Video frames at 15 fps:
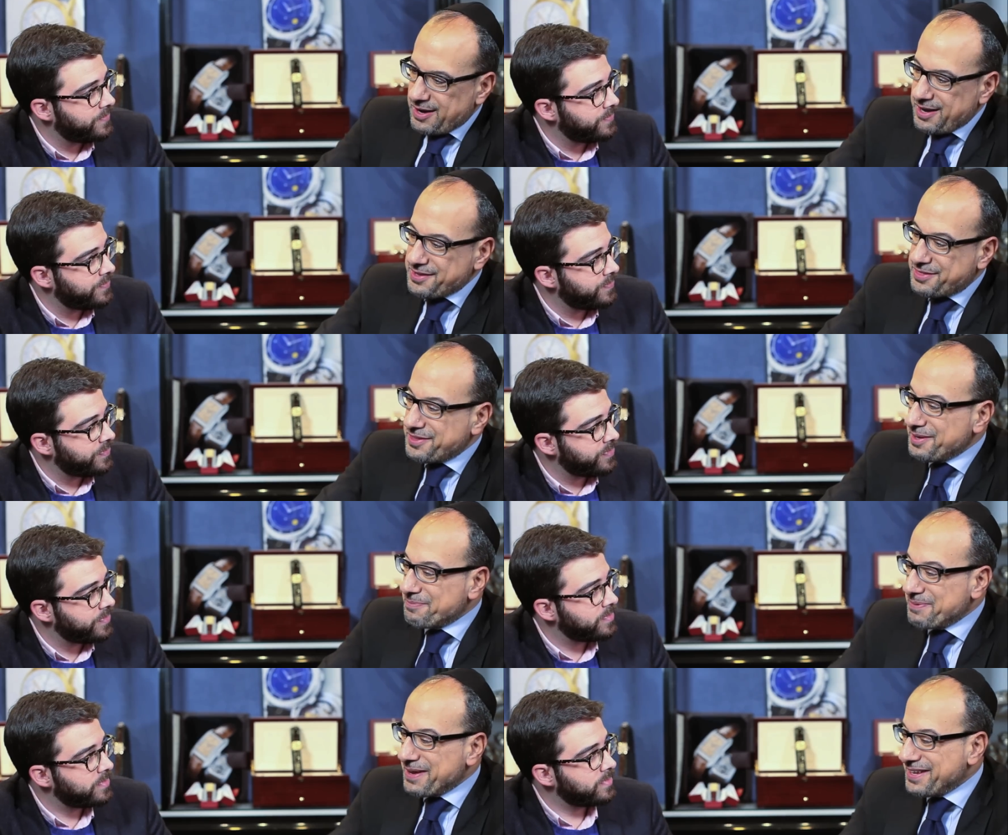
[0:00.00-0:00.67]
Speaker 1: I
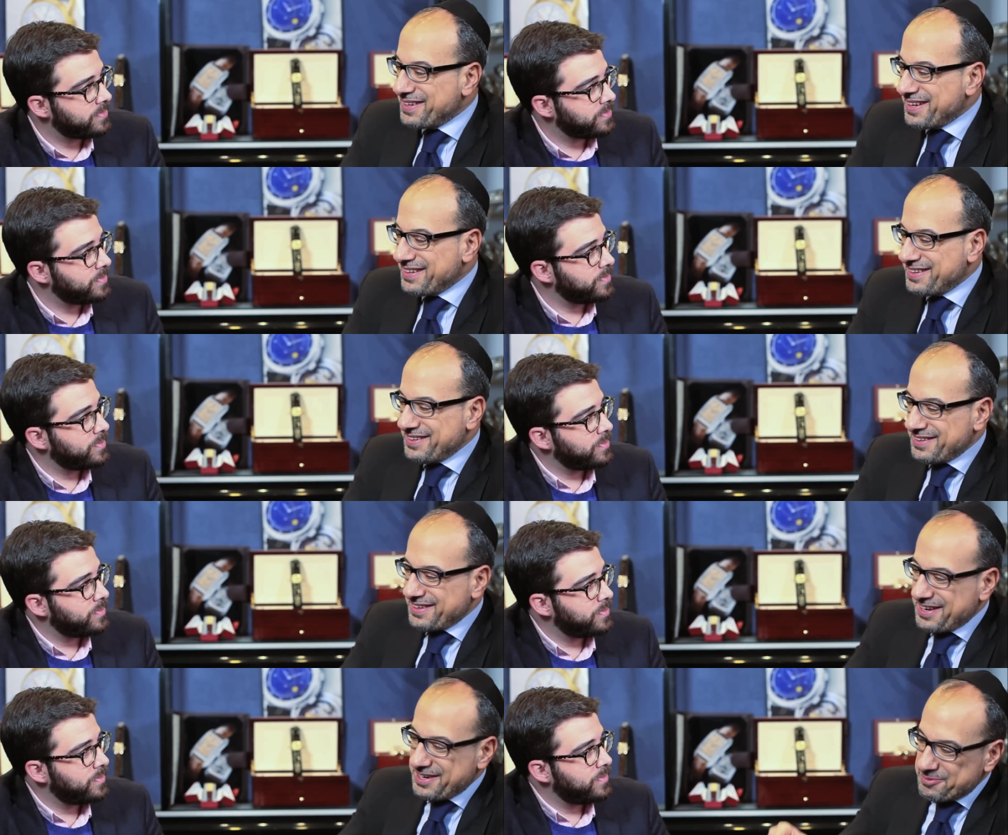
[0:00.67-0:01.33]
think, Ben, that
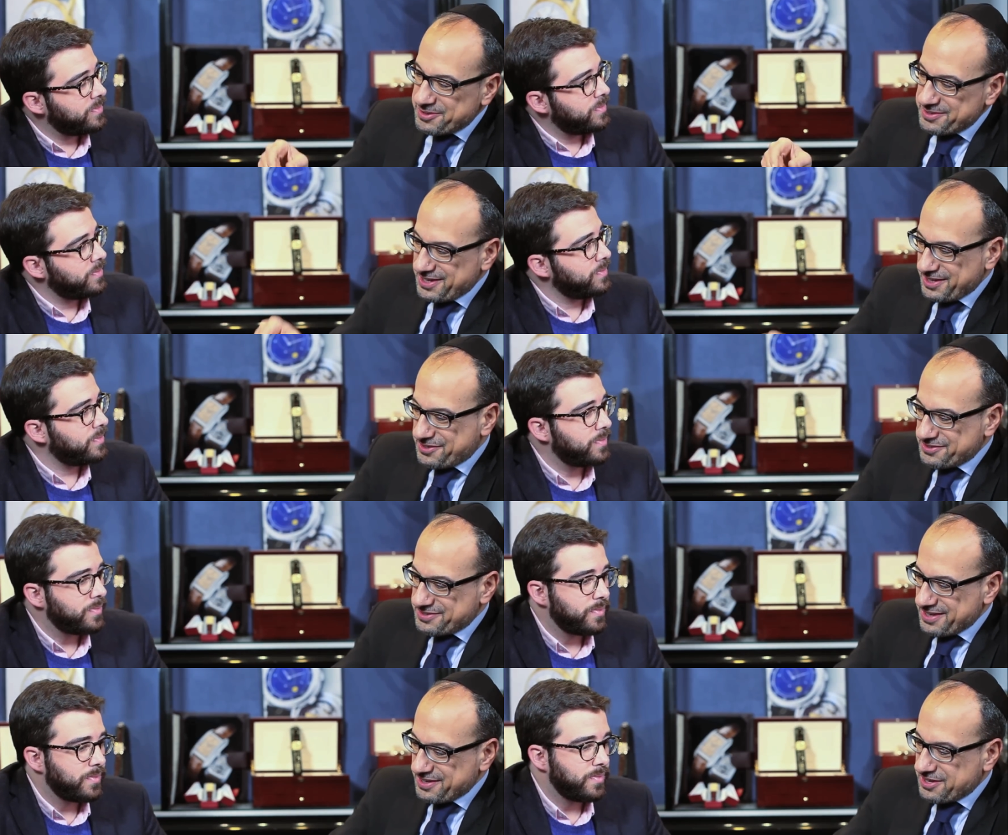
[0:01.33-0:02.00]
anyone,
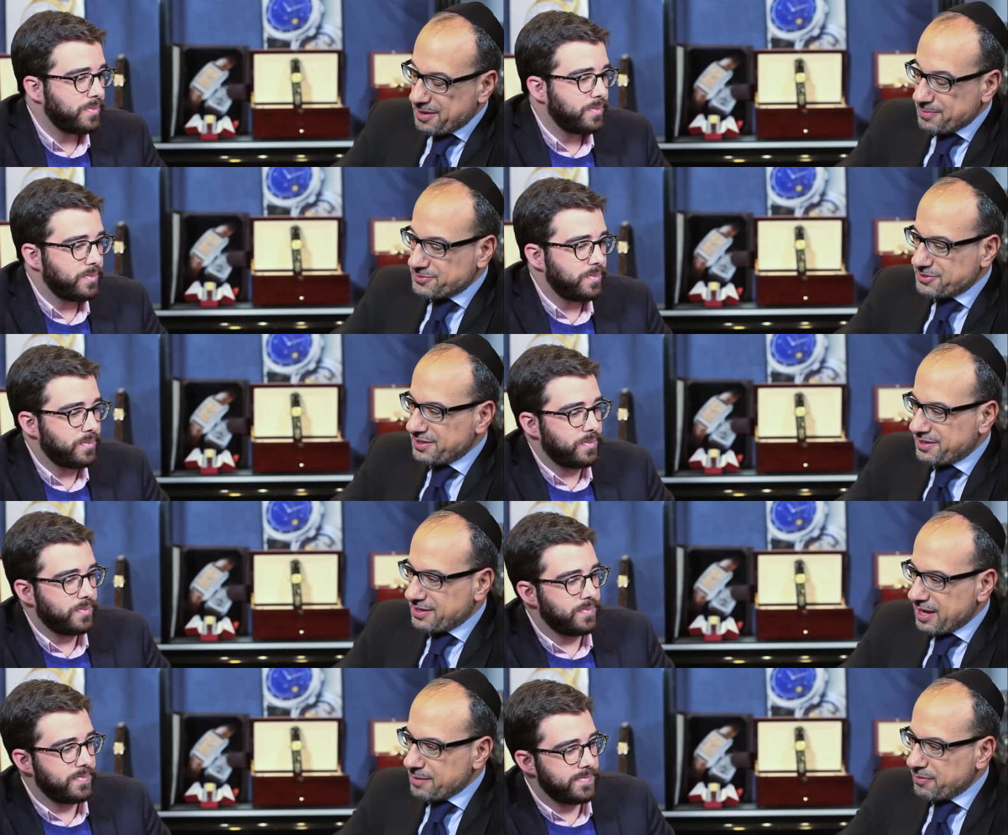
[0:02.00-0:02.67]
like you said, come to
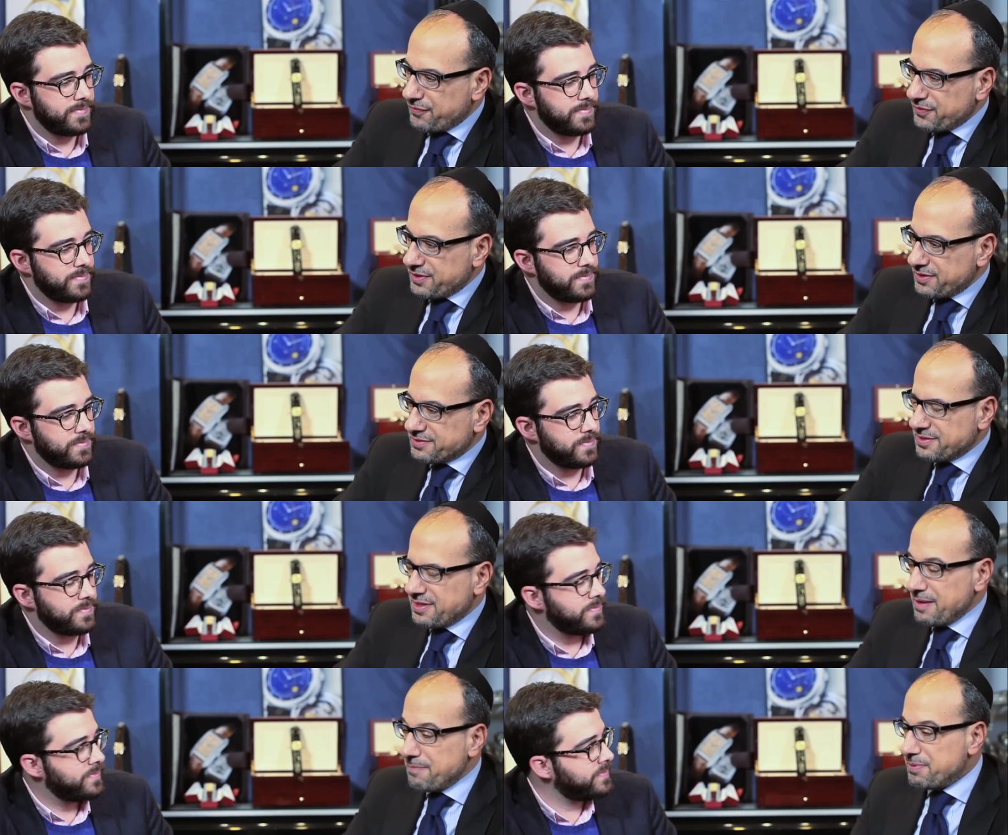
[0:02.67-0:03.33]
the table for
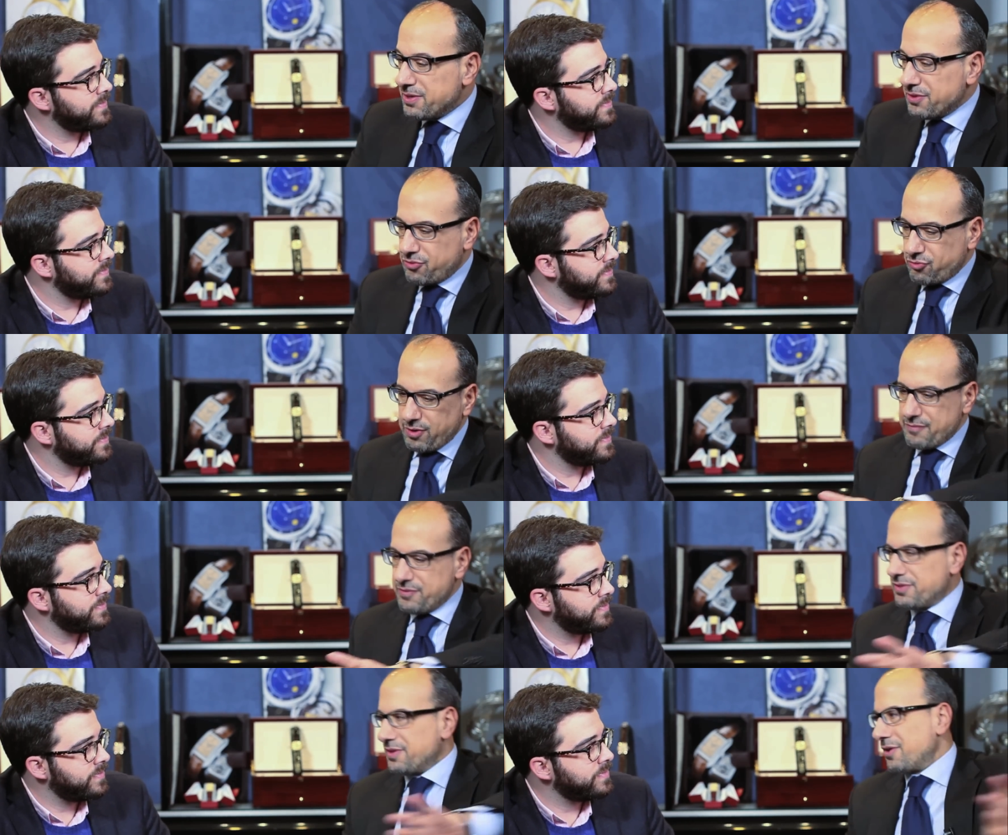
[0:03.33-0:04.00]
this, they've been
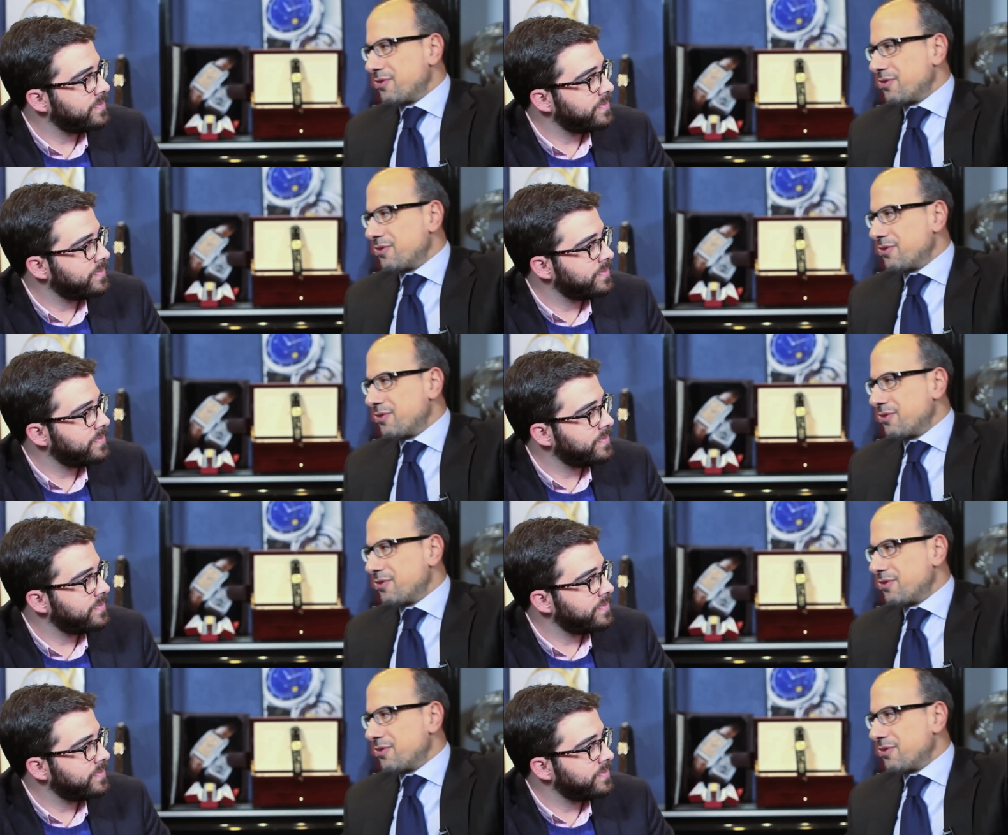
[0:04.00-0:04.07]
through everything